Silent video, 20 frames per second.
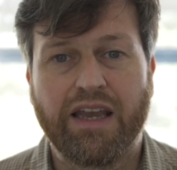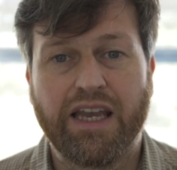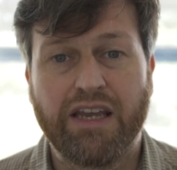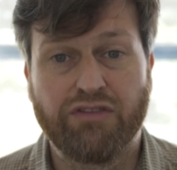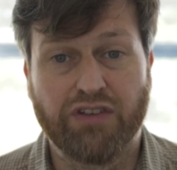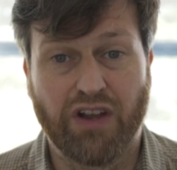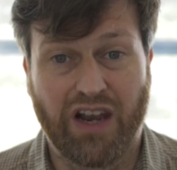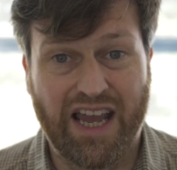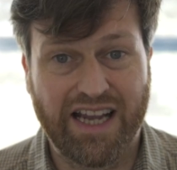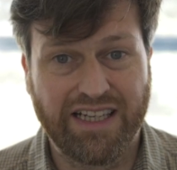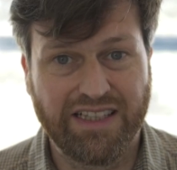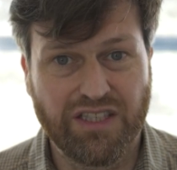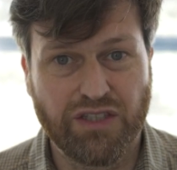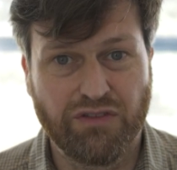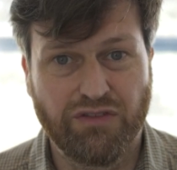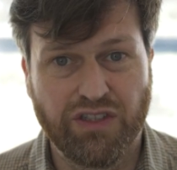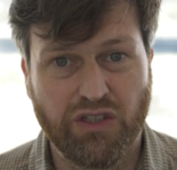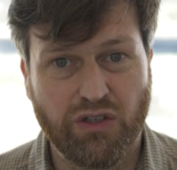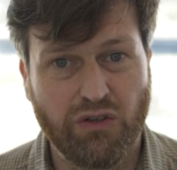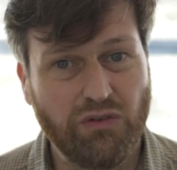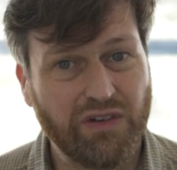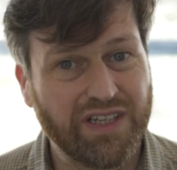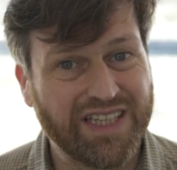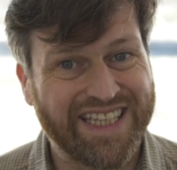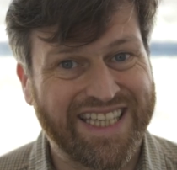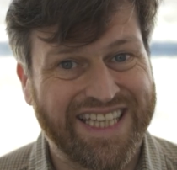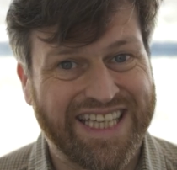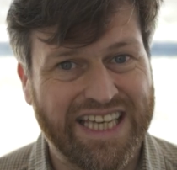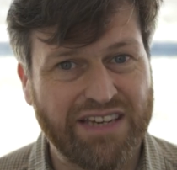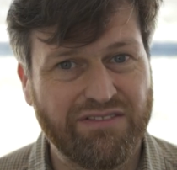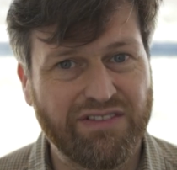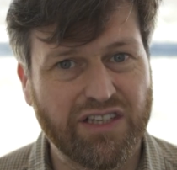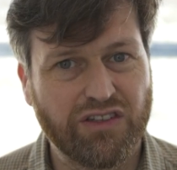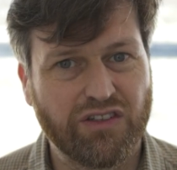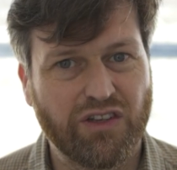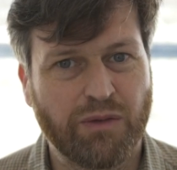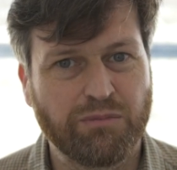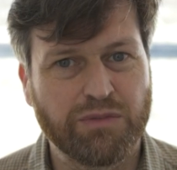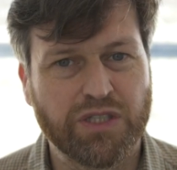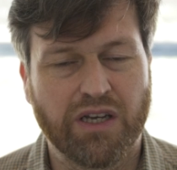If you like this video, give it a
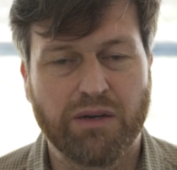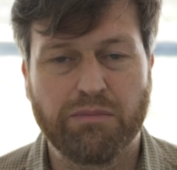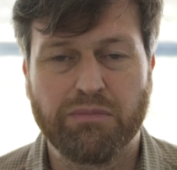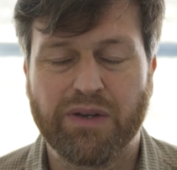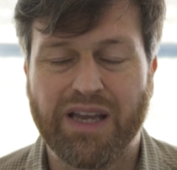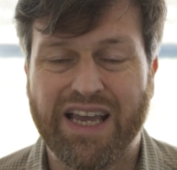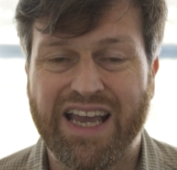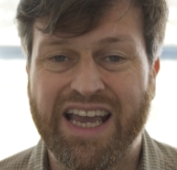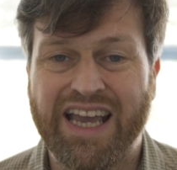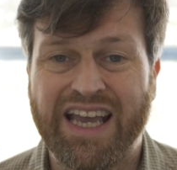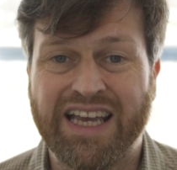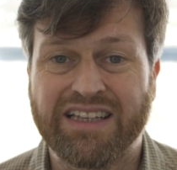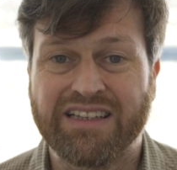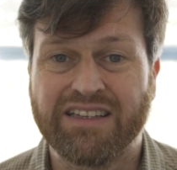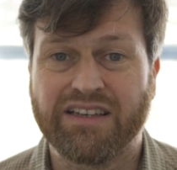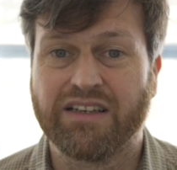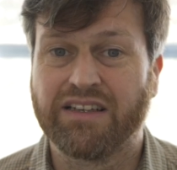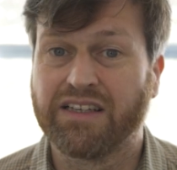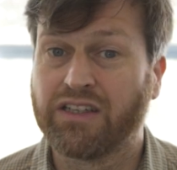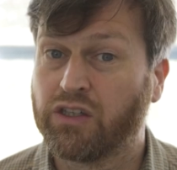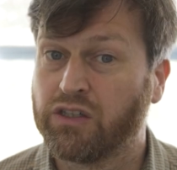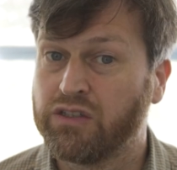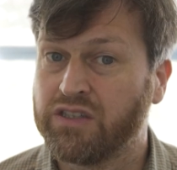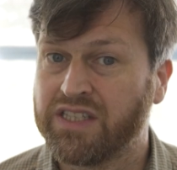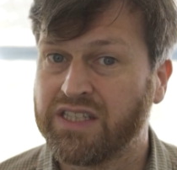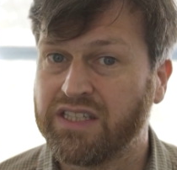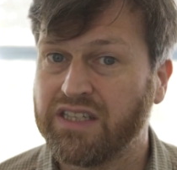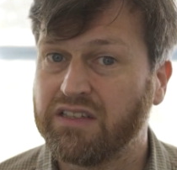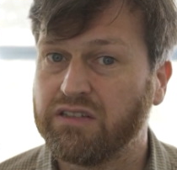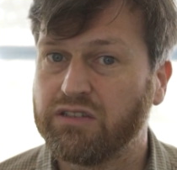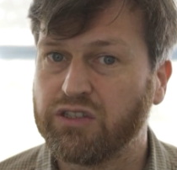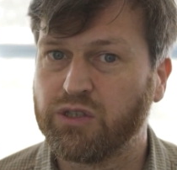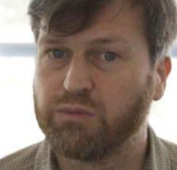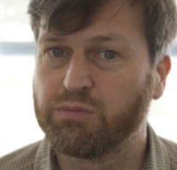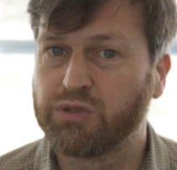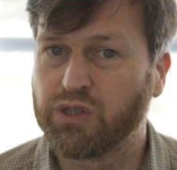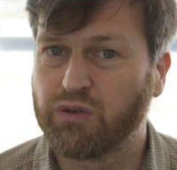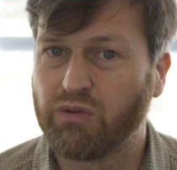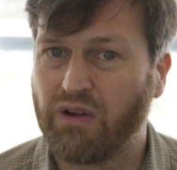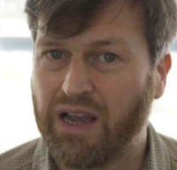thumbs up and consider
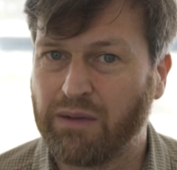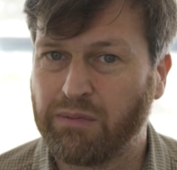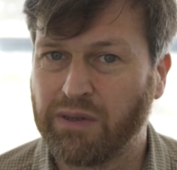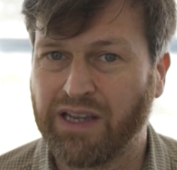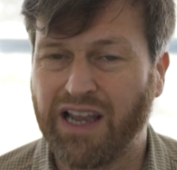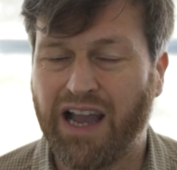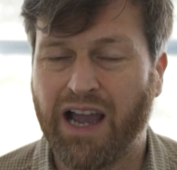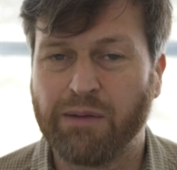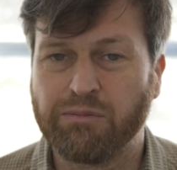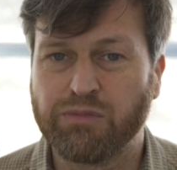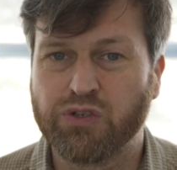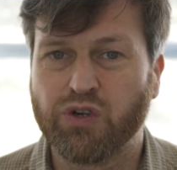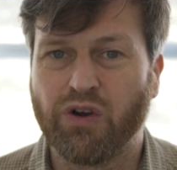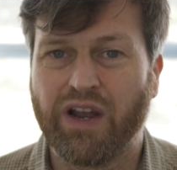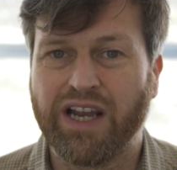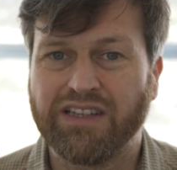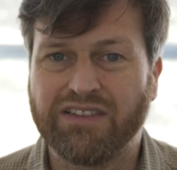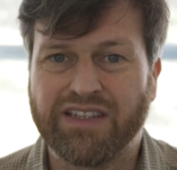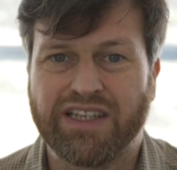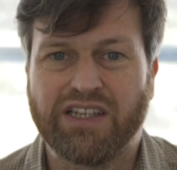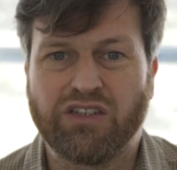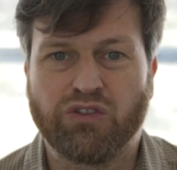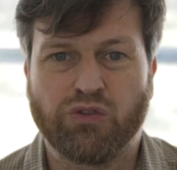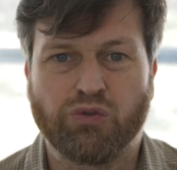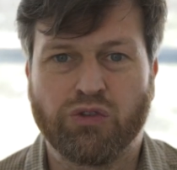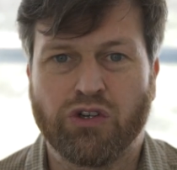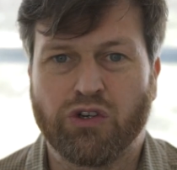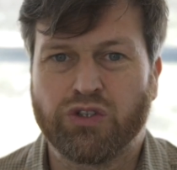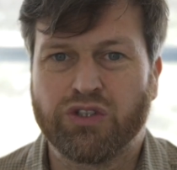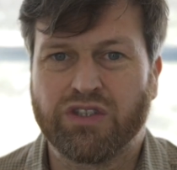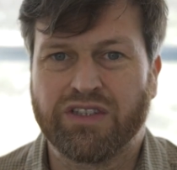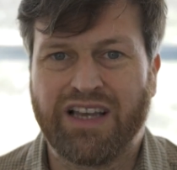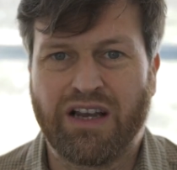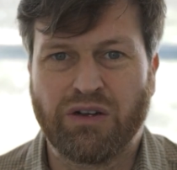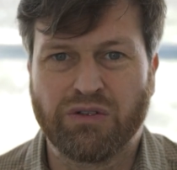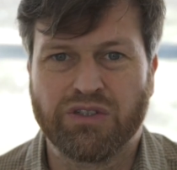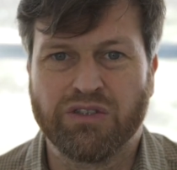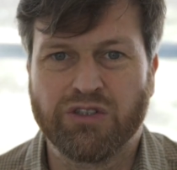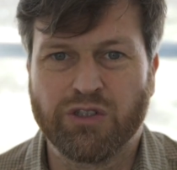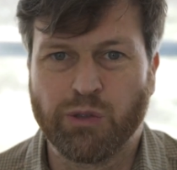subscribing. I'm trying to get to those
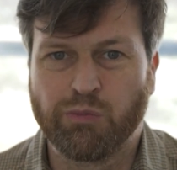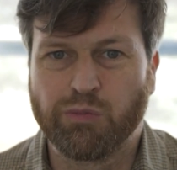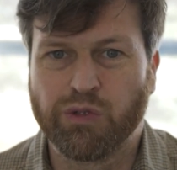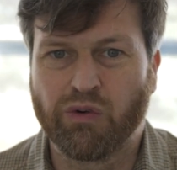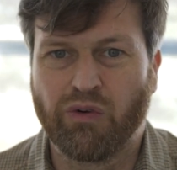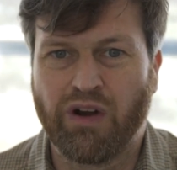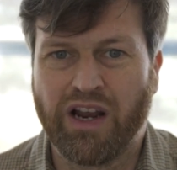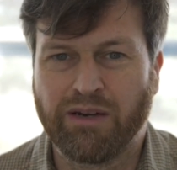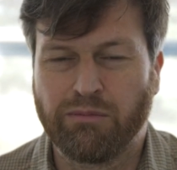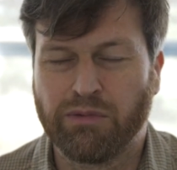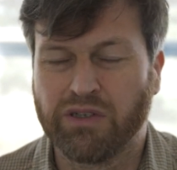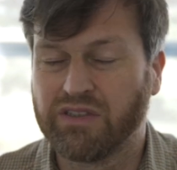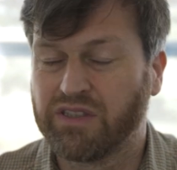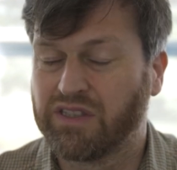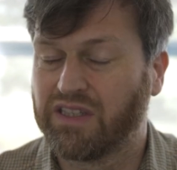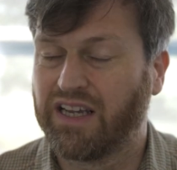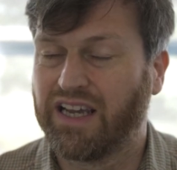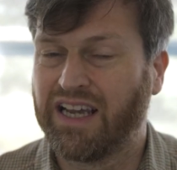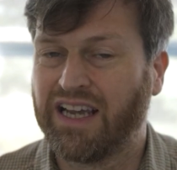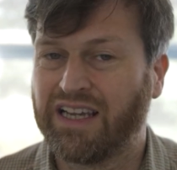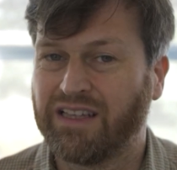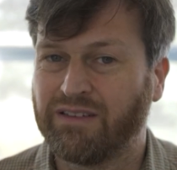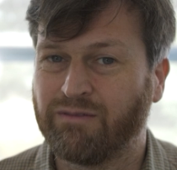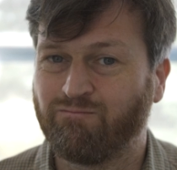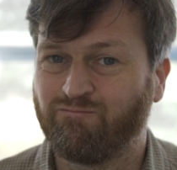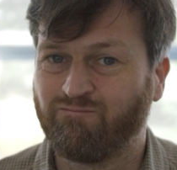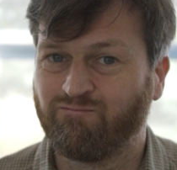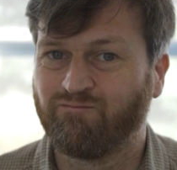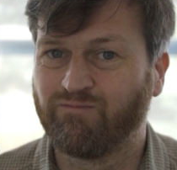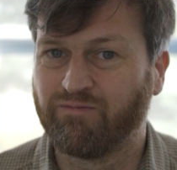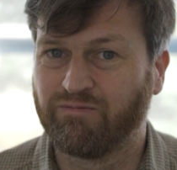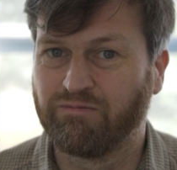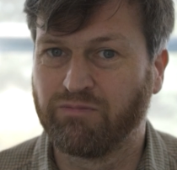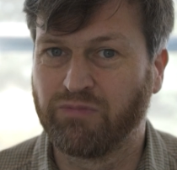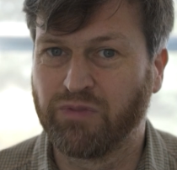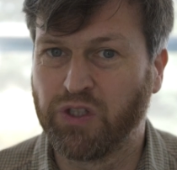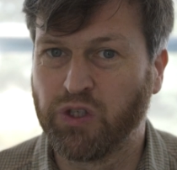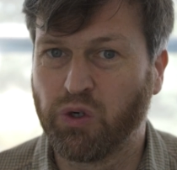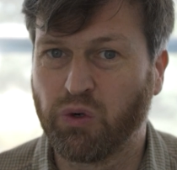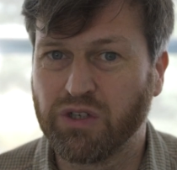1,000 subscribers and
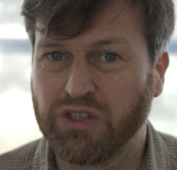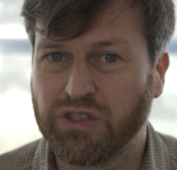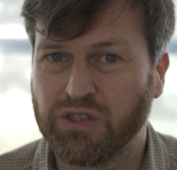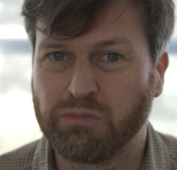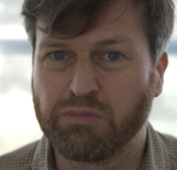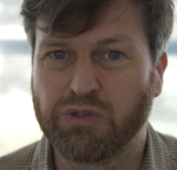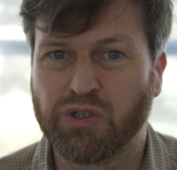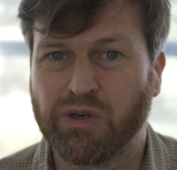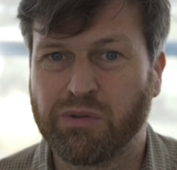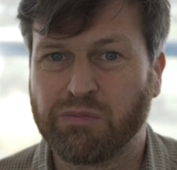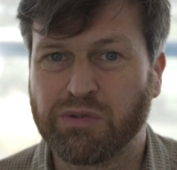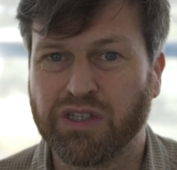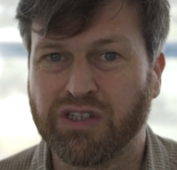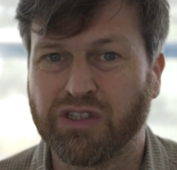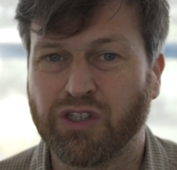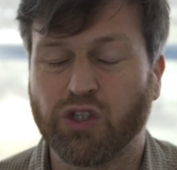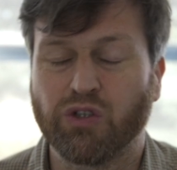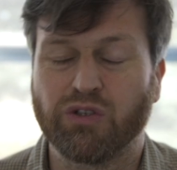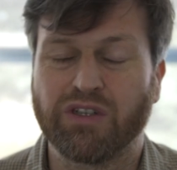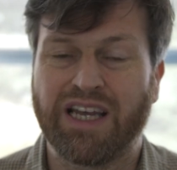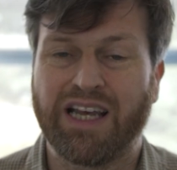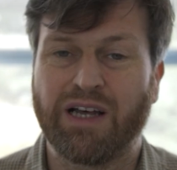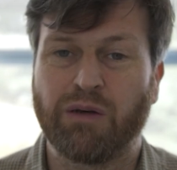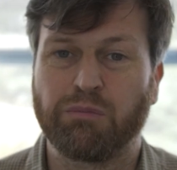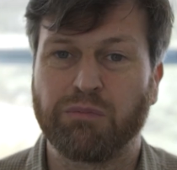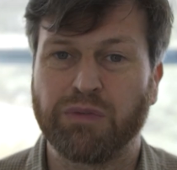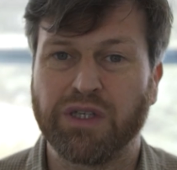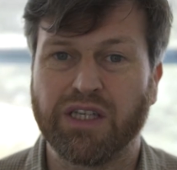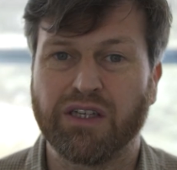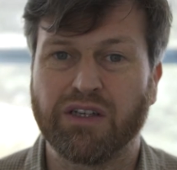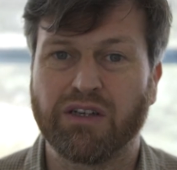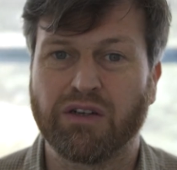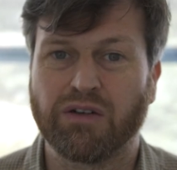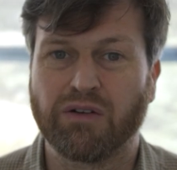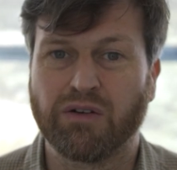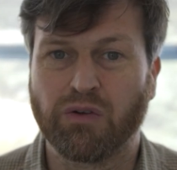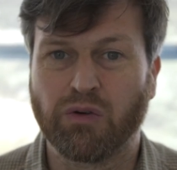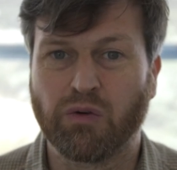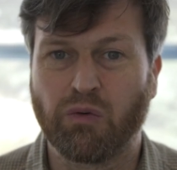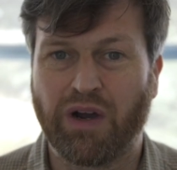your subscription could help me
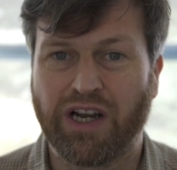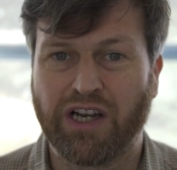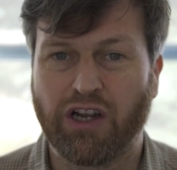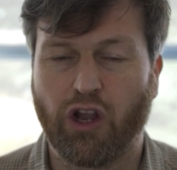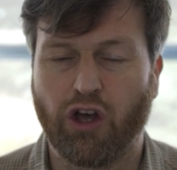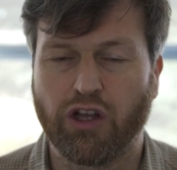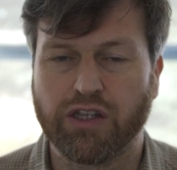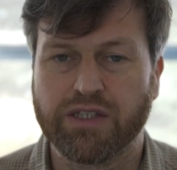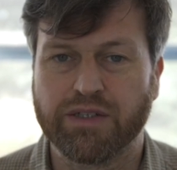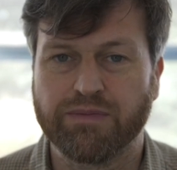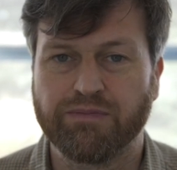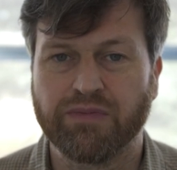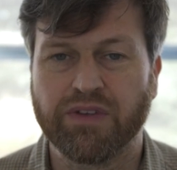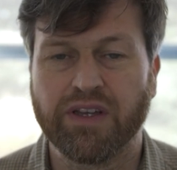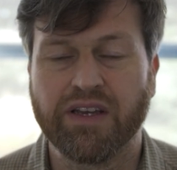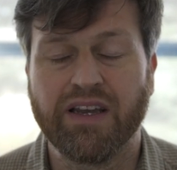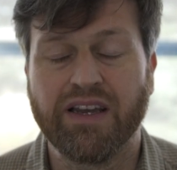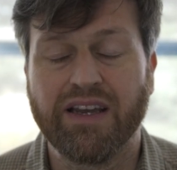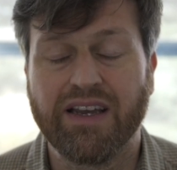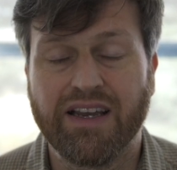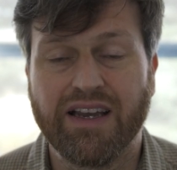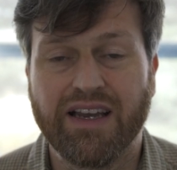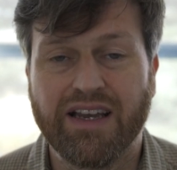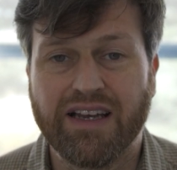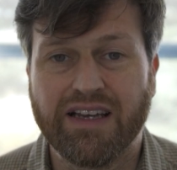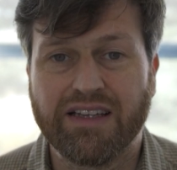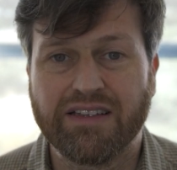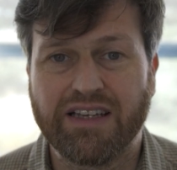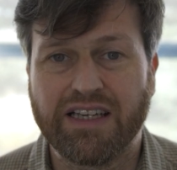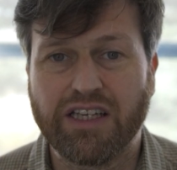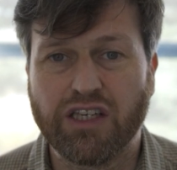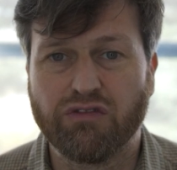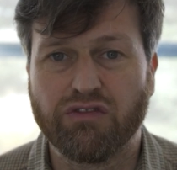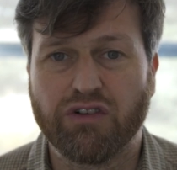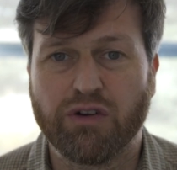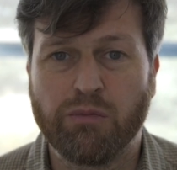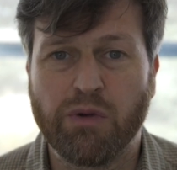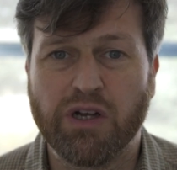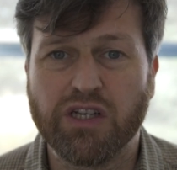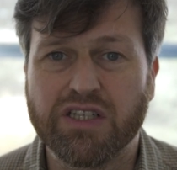quite a lot. Thank you
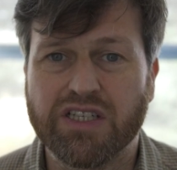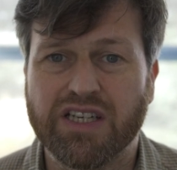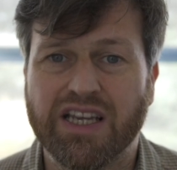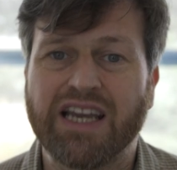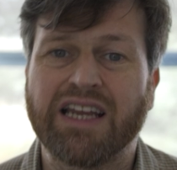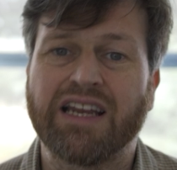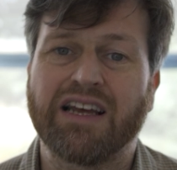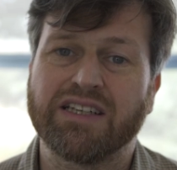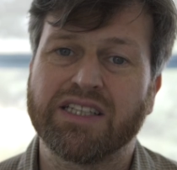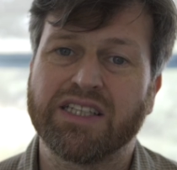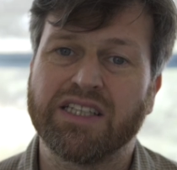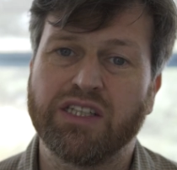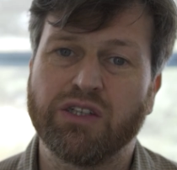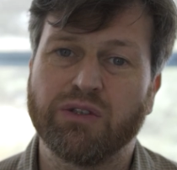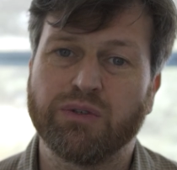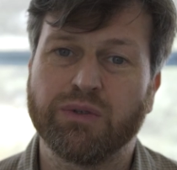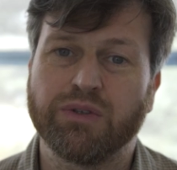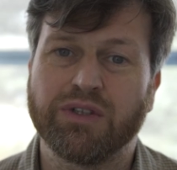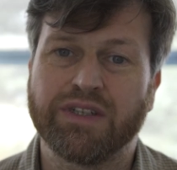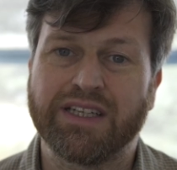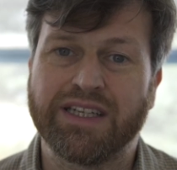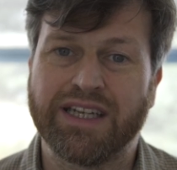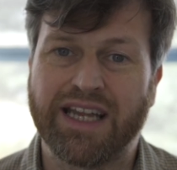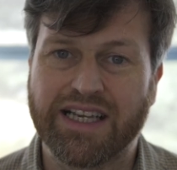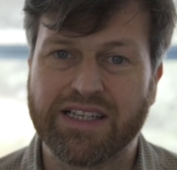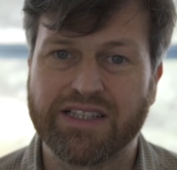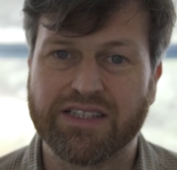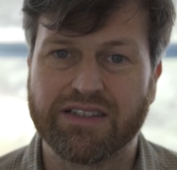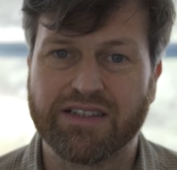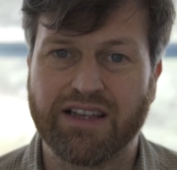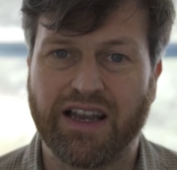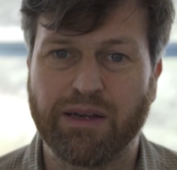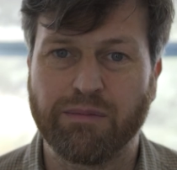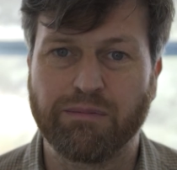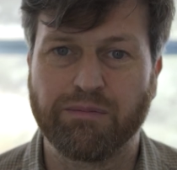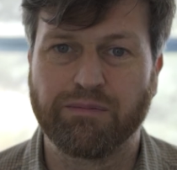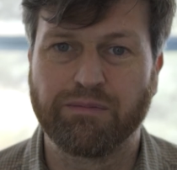very much and I'll see you next time.